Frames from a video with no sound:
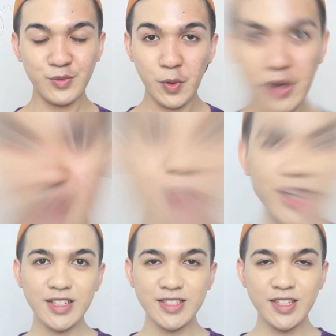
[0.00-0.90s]
Word. So
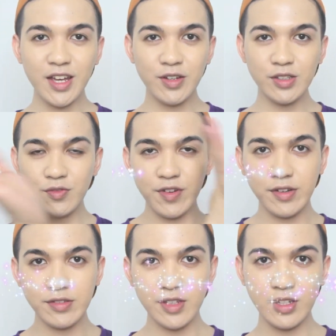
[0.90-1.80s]
that's now the
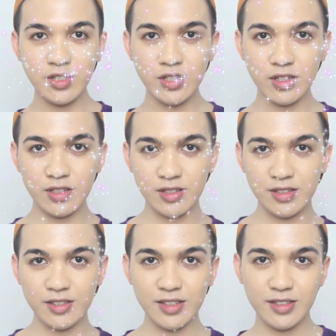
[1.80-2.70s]

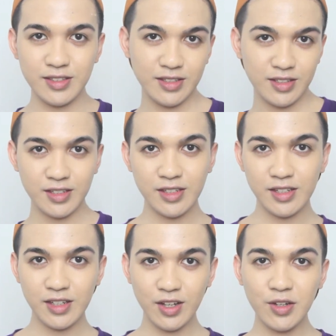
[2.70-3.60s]
foundation
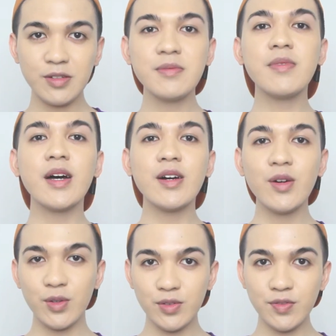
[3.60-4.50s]
on my
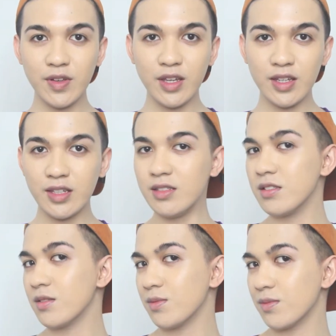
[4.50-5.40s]
whole face.